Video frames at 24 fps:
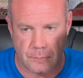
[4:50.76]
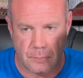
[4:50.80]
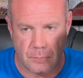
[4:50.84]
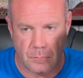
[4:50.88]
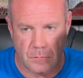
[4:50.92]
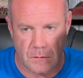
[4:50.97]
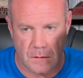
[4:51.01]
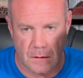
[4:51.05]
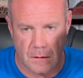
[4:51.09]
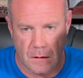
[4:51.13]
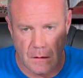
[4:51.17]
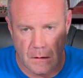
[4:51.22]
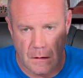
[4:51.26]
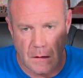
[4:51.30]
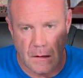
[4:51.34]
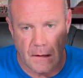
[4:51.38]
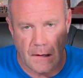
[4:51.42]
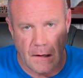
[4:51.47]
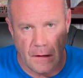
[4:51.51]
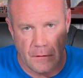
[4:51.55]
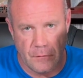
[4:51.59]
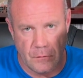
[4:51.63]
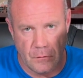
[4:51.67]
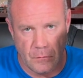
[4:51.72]
I'll do it. I
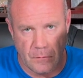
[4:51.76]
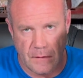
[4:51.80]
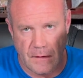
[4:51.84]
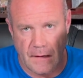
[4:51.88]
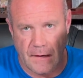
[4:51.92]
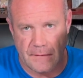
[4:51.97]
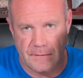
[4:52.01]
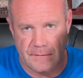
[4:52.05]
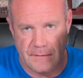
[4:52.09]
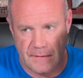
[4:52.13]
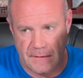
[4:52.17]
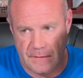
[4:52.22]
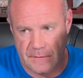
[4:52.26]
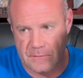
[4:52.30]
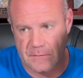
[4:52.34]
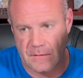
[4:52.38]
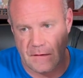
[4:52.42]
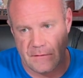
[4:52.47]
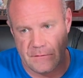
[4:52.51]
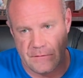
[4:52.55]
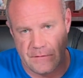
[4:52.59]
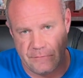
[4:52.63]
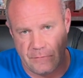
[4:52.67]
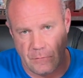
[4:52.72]
test. I'll see if it
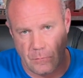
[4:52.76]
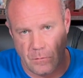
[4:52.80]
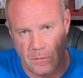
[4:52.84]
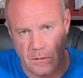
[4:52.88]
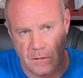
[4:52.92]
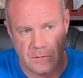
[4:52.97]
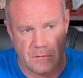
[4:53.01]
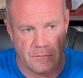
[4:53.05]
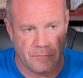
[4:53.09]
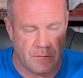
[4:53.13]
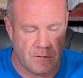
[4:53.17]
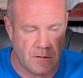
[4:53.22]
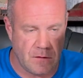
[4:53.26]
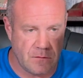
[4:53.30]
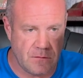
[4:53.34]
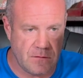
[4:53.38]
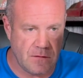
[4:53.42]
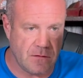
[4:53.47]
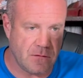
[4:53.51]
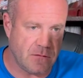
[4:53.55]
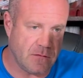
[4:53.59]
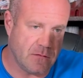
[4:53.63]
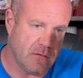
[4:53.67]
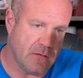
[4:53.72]
works. If it does this,
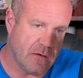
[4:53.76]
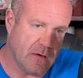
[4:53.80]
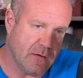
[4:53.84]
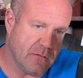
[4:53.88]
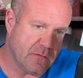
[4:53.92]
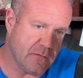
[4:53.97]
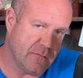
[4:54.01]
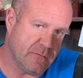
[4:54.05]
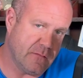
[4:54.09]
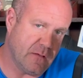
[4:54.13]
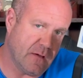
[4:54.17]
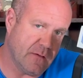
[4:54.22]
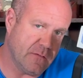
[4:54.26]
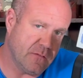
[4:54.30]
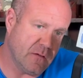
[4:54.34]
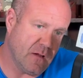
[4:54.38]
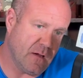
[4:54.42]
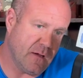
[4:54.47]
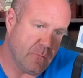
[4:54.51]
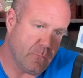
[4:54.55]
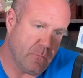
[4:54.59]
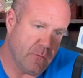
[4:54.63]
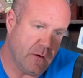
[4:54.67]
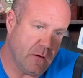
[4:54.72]
it does not, we don't.
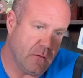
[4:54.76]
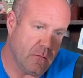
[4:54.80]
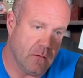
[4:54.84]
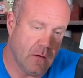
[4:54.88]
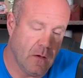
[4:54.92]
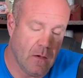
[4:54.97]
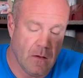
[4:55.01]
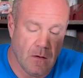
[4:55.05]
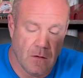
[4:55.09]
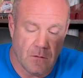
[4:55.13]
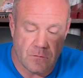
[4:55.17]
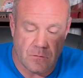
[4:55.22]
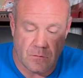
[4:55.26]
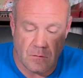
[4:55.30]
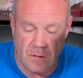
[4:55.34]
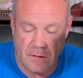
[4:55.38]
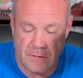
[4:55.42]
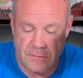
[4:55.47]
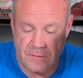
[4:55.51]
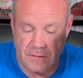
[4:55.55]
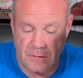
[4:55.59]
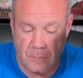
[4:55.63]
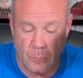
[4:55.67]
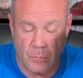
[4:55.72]
So I'll say, whatever
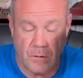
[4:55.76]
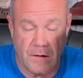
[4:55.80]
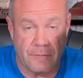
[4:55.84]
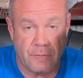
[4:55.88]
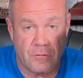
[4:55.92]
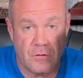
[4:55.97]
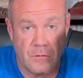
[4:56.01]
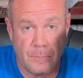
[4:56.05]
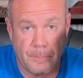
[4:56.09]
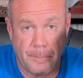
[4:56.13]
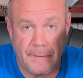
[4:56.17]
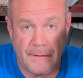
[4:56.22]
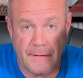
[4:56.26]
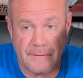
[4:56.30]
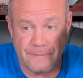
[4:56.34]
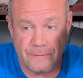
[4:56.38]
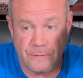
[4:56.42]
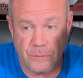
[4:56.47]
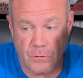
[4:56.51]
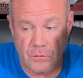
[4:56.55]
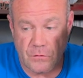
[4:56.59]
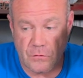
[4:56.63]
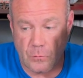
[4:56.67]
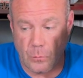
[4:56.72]
you pick for
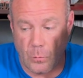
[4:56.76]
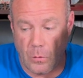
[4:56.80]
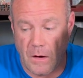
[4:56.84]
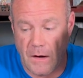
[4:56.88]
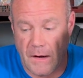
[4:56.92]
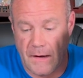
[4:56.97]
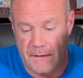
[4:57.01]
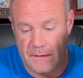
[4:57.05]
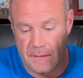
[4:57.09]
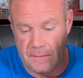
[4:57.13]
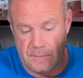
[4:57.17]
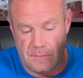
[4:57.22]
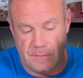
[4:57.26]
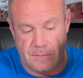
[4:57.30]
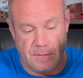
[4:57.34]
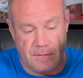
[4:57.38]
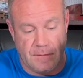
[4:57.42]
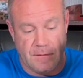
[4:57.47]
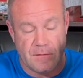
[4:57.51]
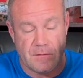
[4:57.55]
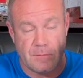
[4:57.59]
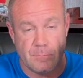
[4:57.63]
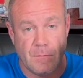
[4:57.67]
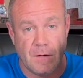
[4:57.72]
squats this month,
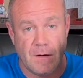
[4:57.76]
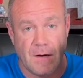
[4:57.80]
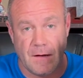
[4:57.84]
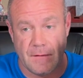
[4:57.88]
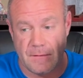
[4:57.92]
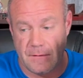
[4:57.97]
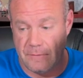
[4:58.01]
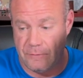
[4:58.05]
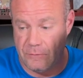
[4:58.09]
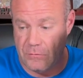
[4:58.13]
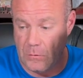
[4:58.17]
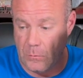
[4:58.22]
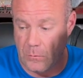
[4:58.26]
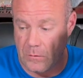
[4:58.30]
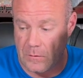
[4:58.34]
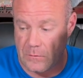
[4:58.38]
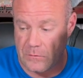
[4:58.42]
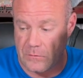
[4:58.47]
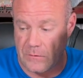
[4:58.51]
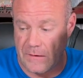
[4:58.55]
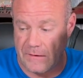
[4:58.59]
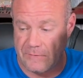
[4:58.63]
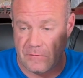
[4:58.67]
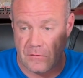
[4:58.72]
if you want a safety
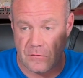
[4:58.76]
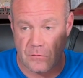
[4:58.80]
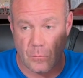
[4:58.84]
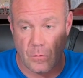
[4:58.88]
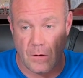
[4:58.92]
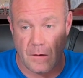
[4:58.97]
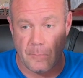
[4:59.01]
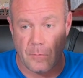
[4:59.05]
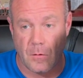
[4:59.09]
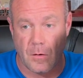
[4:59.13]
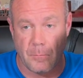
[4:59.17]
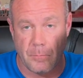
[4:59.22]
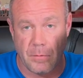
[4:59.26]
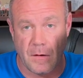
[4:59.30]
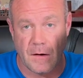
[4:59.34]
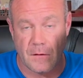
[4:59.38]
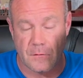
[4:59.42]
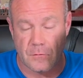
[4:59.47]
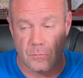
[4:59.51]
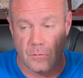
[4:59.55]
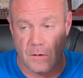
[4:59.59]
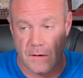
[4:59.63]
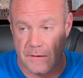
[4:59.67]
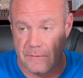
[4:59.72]
squat bar, box squat, if you
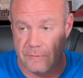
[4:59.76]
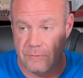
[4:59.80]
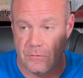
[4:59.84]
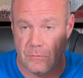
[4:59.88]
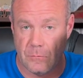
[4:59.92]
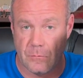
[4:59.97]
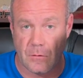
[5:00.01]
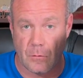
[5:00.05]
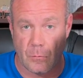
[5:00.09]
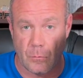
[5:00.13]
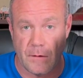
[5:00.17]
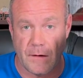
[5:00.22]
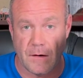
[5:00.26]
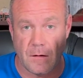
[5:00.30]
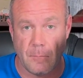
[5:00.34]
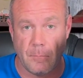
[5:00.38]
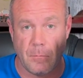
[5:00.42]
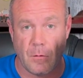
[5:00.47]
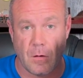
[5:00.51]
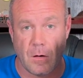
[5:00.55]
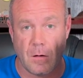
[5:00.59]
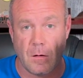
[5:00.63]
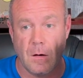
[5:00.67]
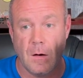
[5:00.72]
want a regular bar,
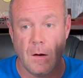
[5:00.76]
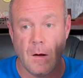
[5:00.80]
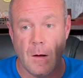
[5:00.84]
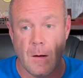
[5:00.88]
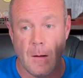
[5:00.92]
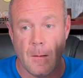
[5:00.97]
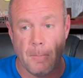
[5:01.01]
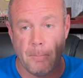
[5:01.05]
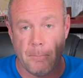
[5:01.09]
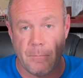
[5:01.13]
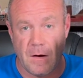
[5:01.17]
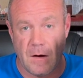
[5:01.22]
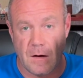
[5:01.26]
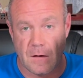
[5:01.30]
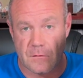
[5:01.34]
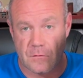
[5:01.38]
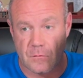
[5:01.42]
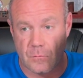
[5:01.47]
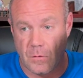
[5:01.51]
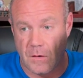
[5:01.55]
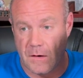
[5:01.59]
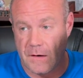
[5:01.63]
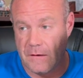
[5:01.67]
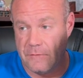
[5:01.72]
box squat, if you
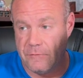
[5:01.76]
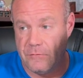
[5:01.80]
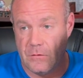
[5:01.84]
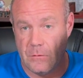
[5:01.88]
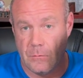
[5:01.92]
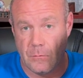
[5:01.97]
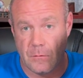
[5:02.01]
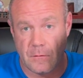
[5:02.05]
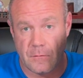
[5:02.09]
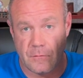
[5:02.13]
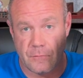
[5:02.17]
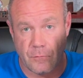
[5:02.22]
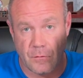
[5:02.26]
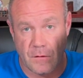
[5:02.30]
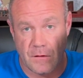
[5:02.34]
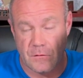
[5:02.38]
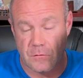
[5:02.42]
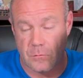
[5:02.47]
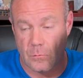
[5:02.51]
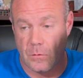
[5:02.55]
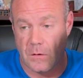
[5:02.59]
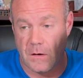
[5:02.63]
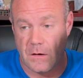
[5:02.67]
want a front squat, if you want a